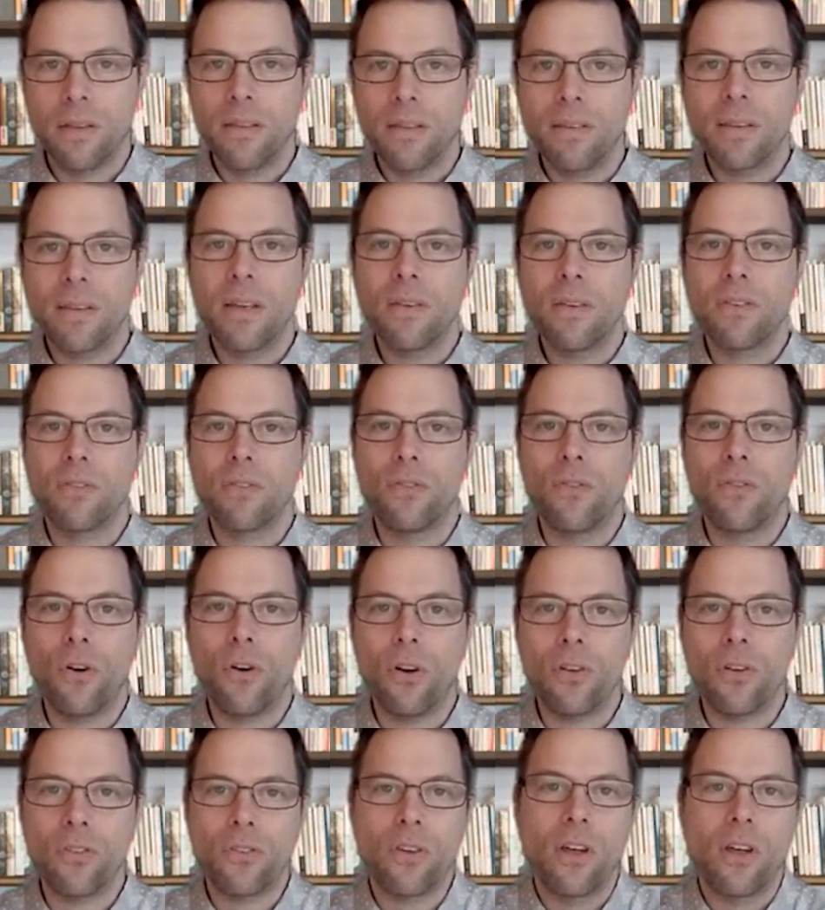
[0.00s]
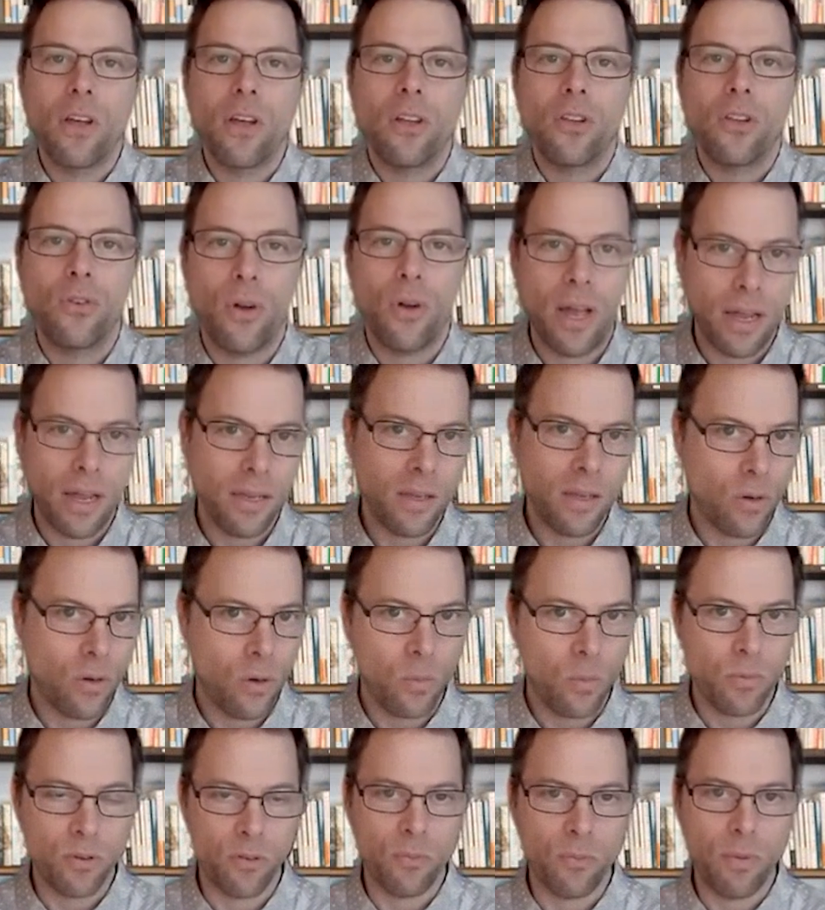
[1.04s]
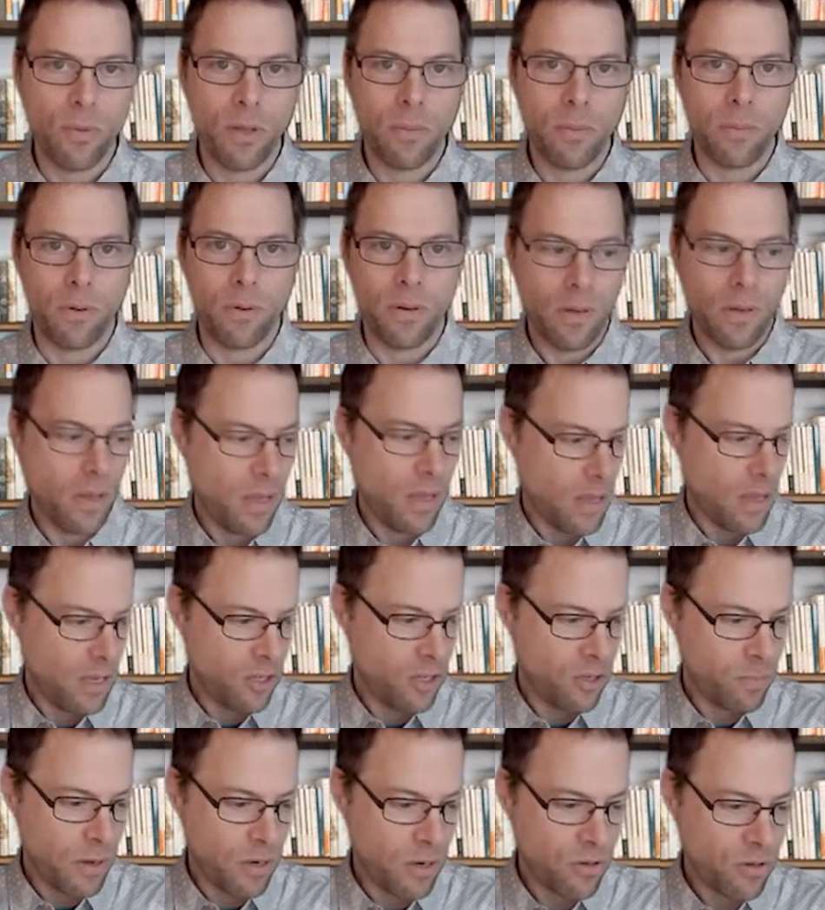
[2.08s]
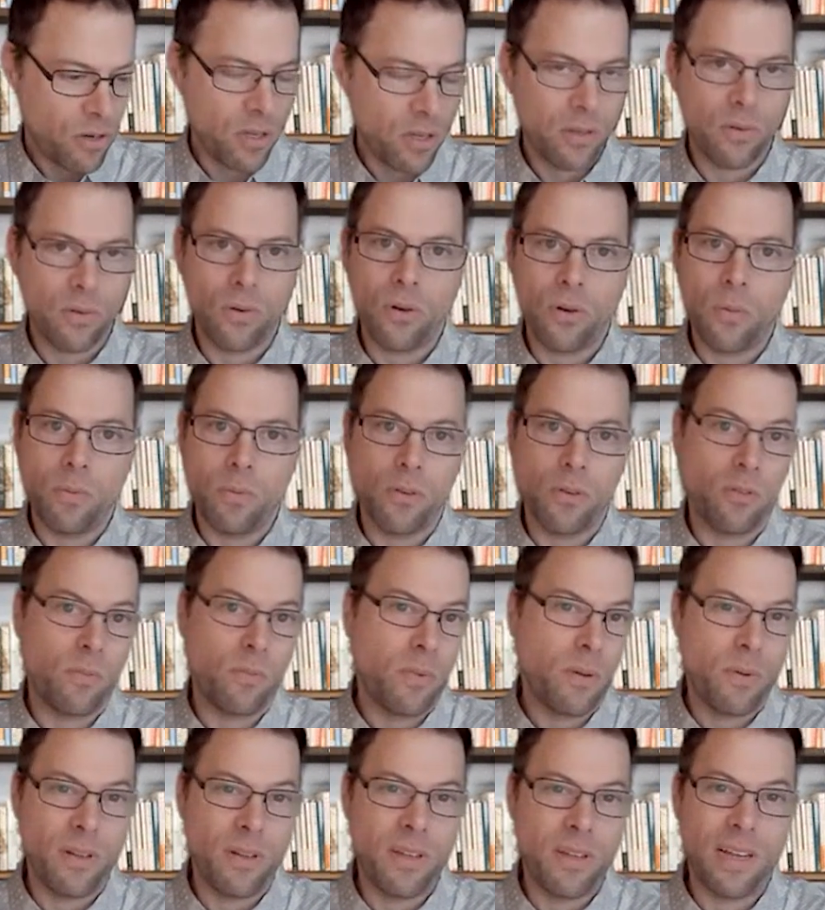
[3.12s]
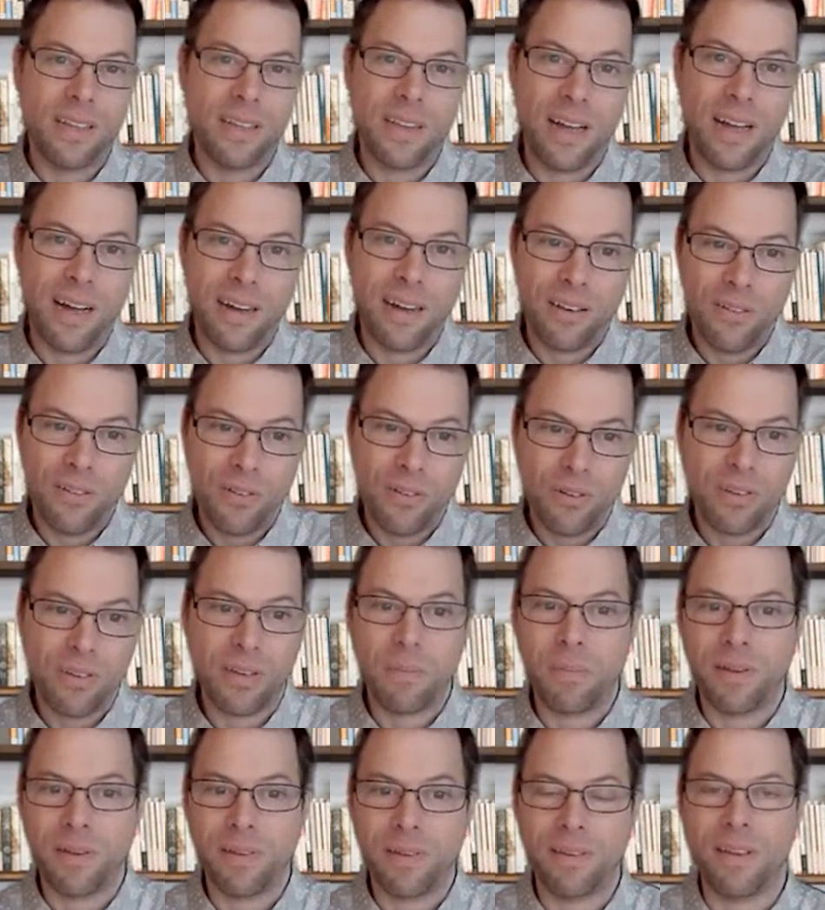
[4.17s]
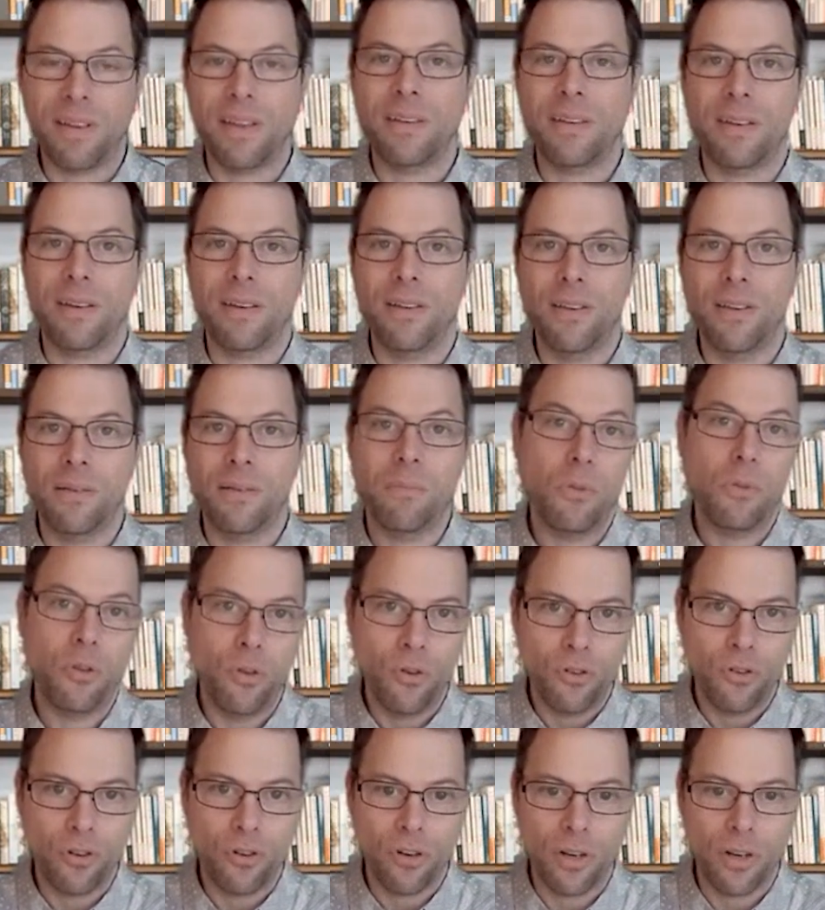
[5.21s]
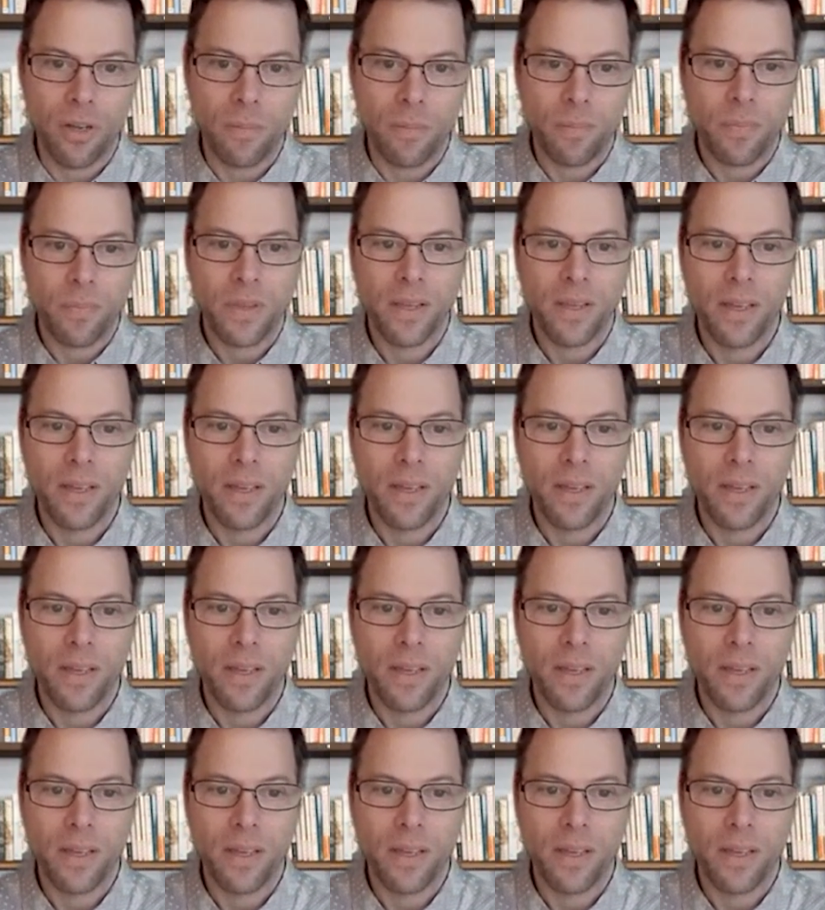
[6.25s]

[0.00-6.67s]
This gives voice to any groups of people, especially to groups of people that are not represented usually.